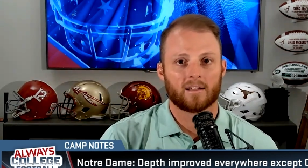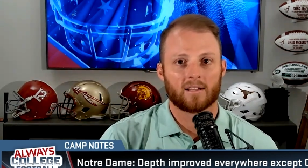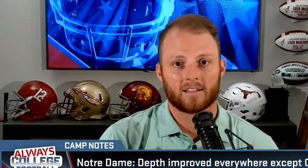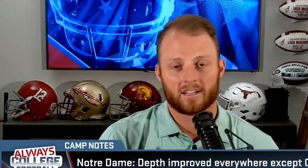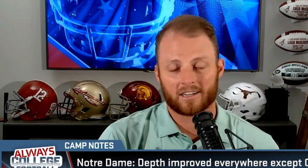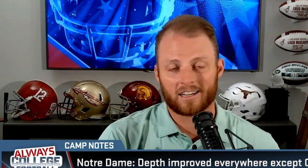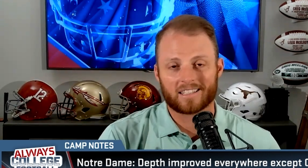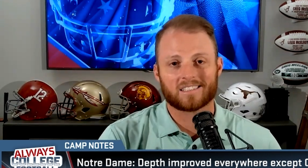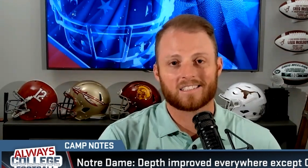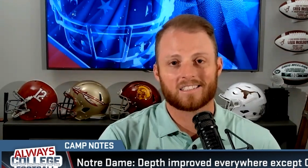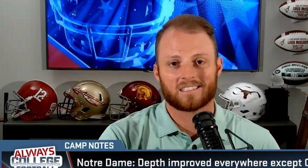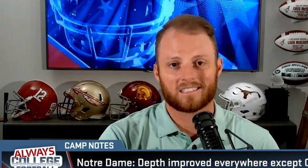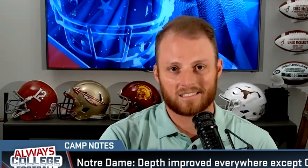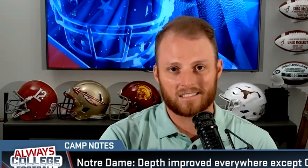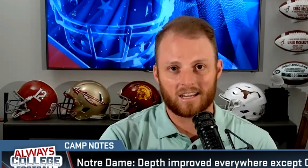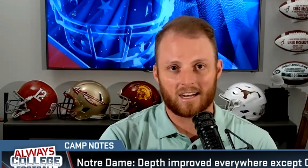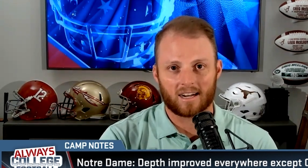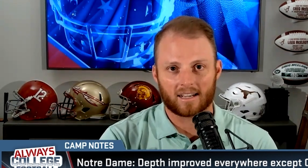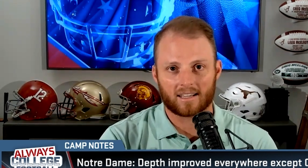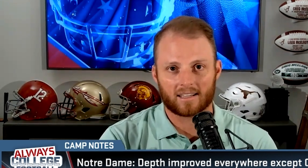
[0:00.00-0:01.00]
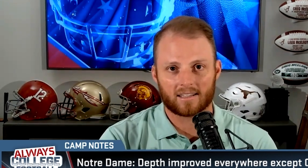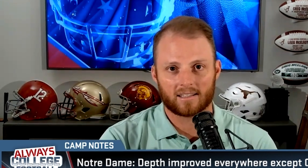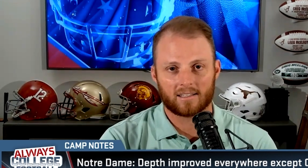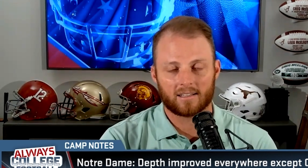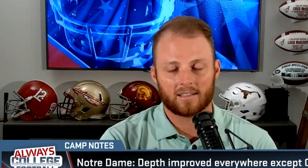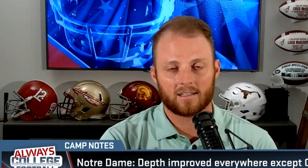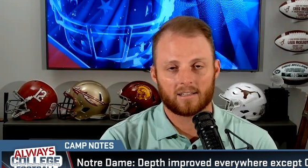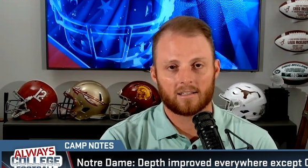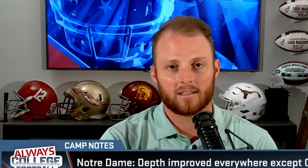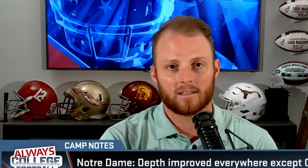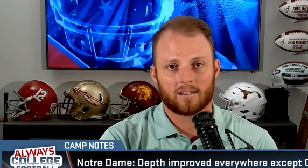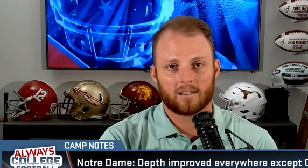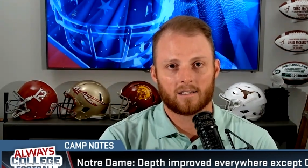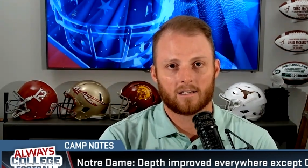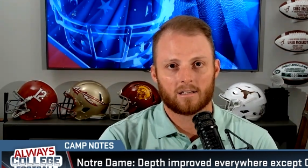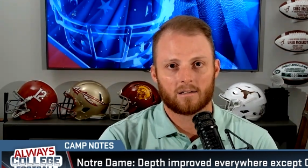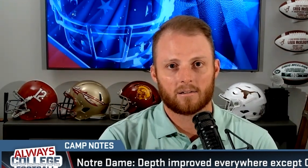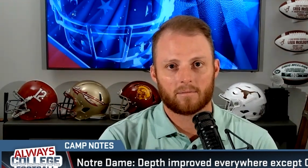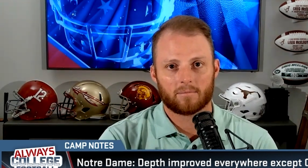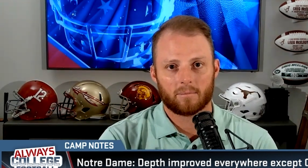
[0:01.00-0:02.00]
They're not stuck
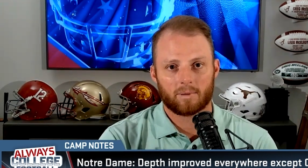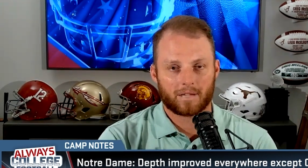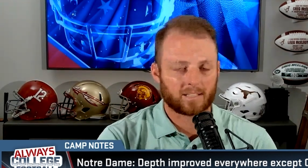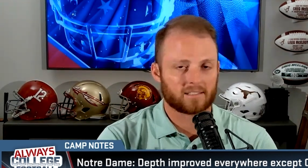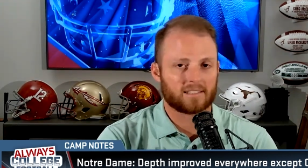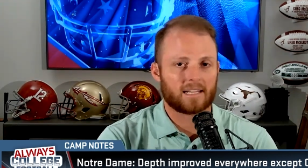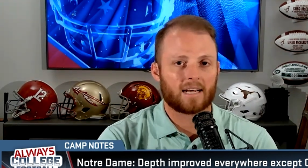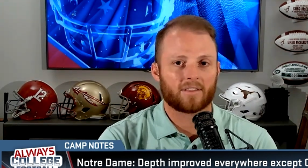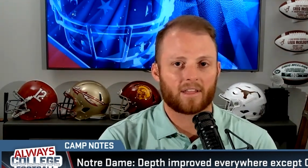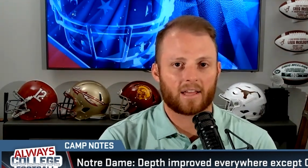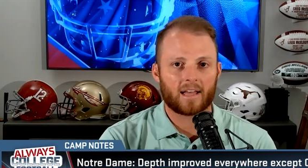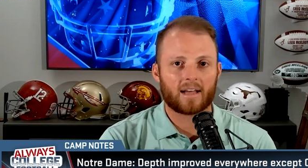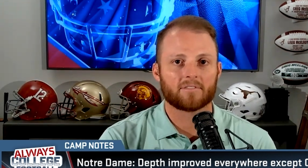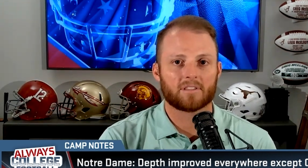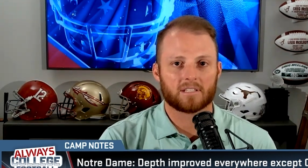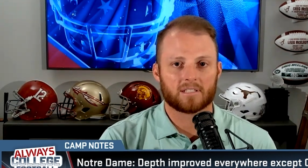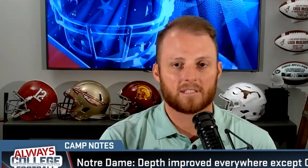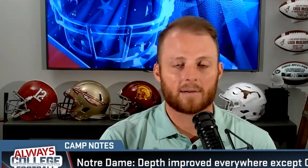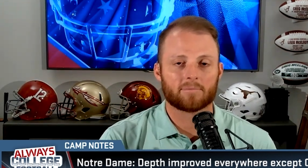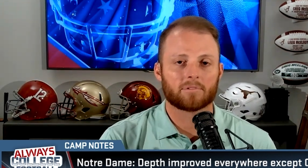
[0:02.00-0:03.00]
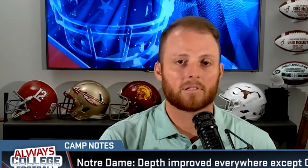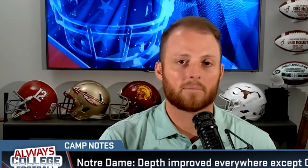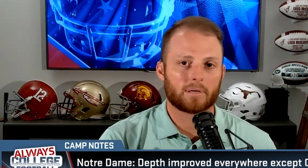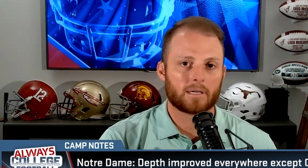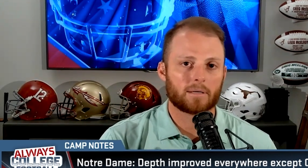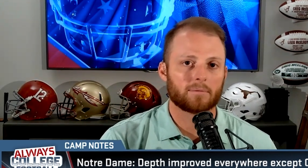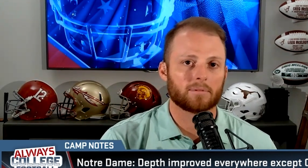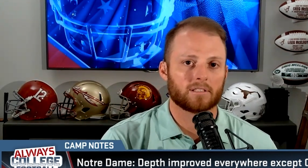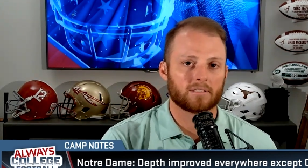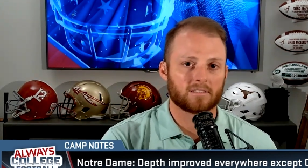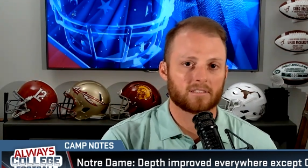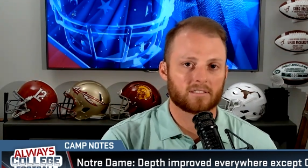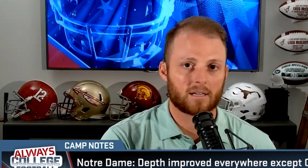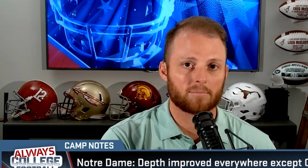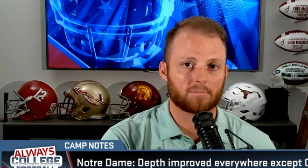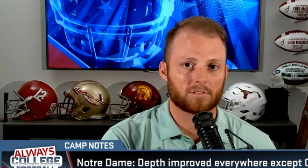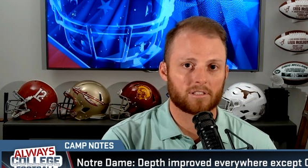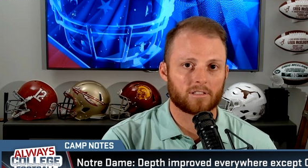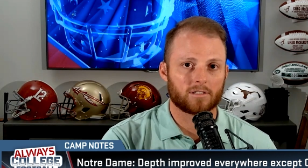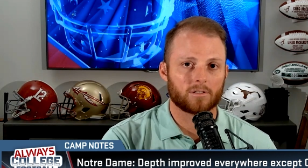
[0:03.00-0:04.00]
because now they have the depth to be able to
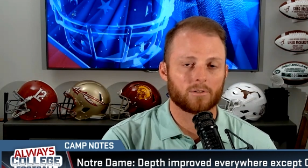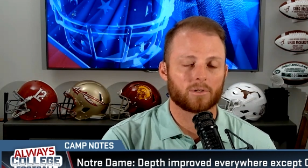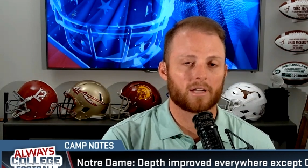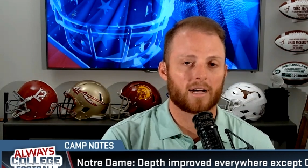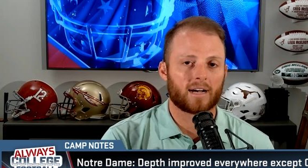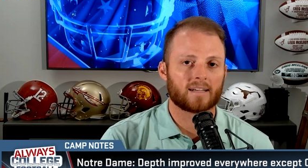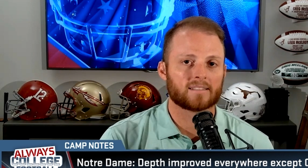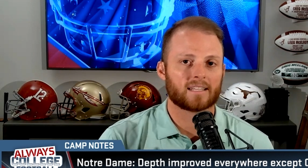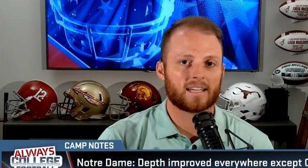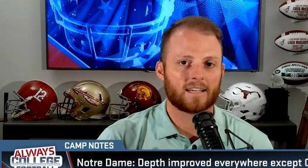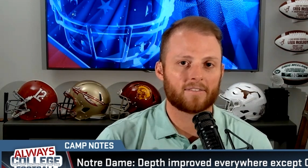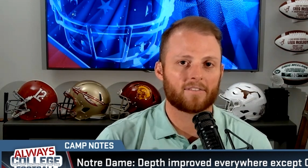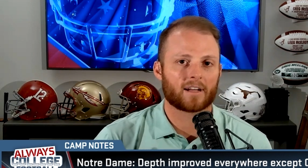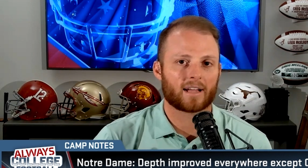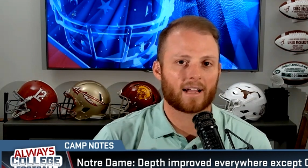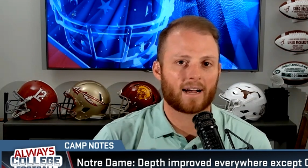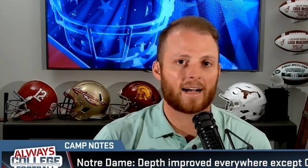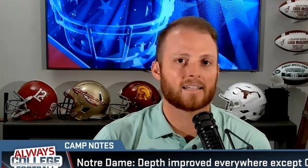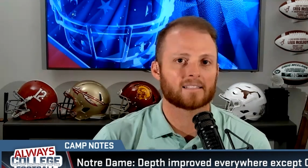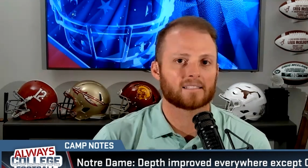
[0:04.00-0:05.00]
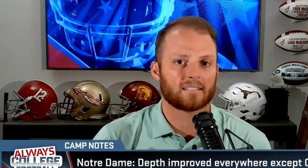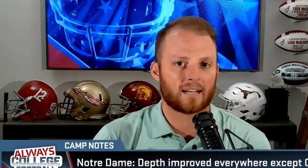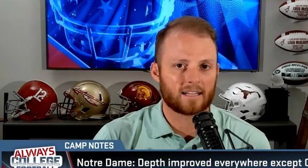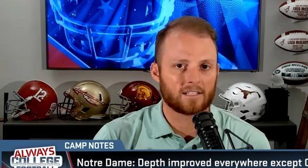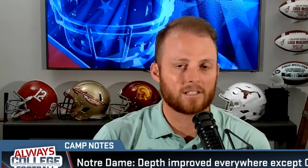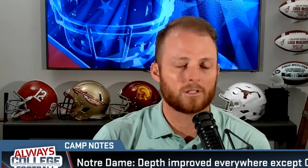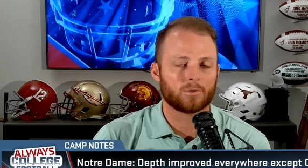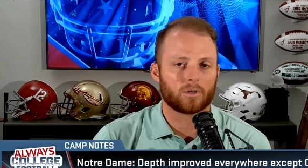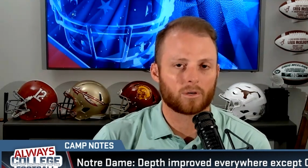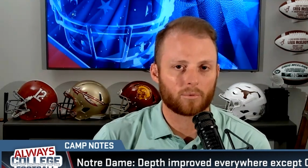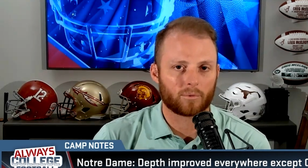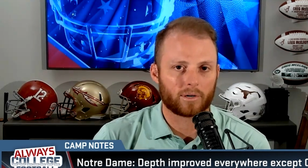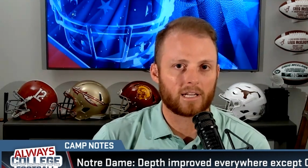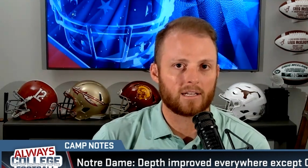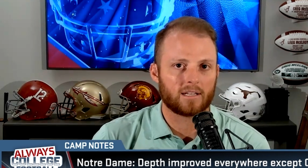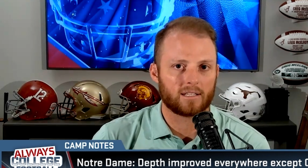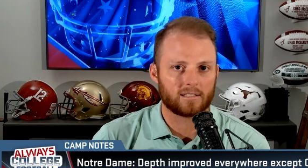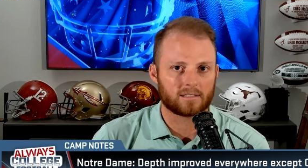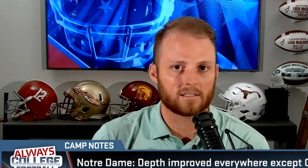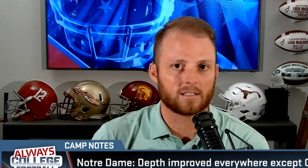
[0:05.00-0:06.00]
substitute guys if a guy is not doing what he
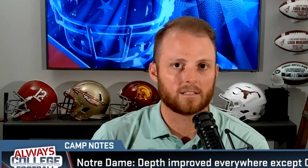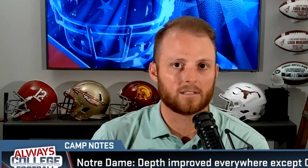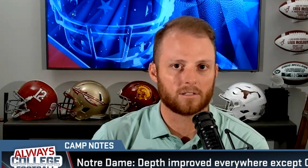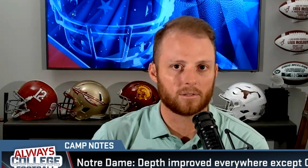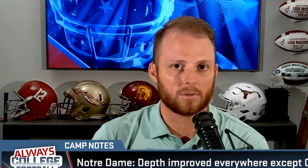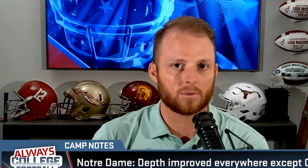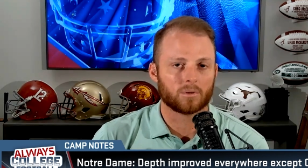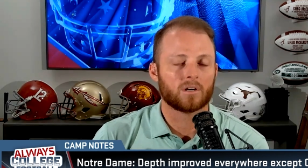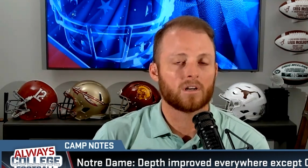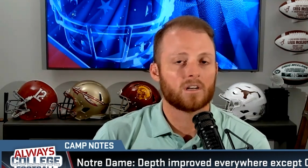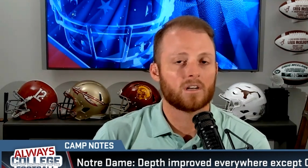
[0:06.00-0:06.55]
needs to do